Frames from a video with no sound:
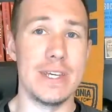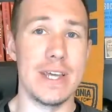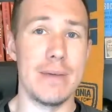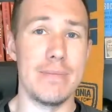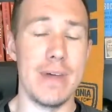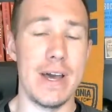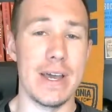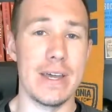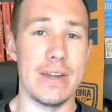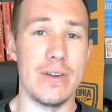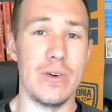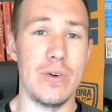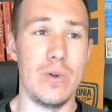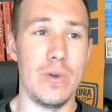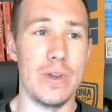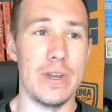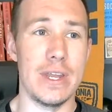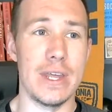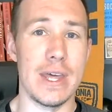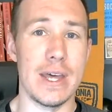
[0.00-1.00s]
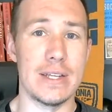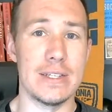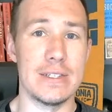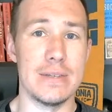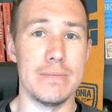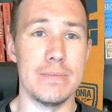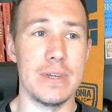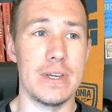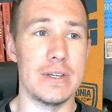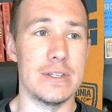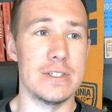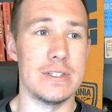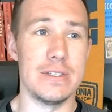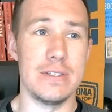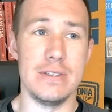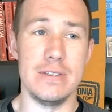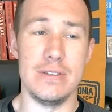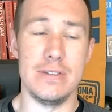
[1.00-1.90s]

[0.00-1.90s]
I'm not going to hold it against them, because